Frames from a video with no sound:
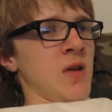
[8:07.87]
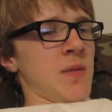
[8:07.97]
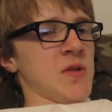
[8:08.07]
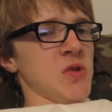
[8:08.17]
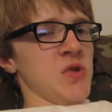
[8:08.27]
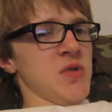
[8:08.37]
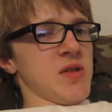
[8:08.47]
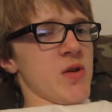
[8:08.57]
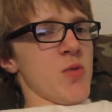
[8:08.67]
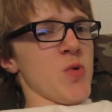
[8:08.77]
I'm so used
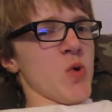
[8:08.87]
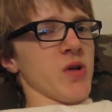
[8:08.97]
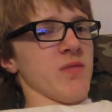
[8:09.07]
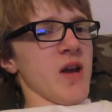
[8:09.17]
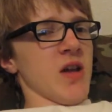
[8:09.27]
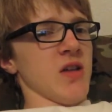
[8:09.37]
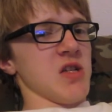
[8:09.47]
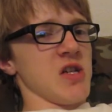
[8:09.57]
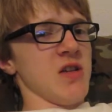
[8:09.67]
to home court advantage